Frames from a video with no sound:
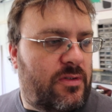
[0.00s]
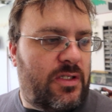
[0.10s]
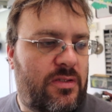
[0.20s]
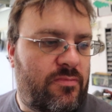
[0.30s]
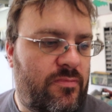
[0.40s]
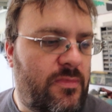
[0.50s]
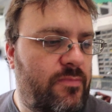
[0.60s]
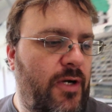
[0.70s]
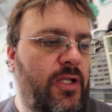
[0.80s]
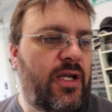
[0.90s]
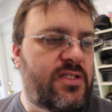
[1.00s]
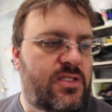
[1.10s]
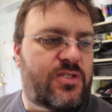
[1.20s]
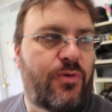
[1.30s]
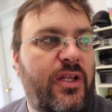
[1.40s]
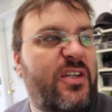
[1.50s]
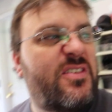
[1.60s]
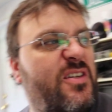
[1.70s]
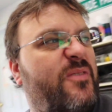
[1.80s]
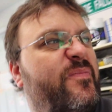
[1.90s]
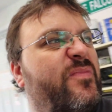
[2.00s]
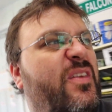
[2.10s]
It barely has any swelling, so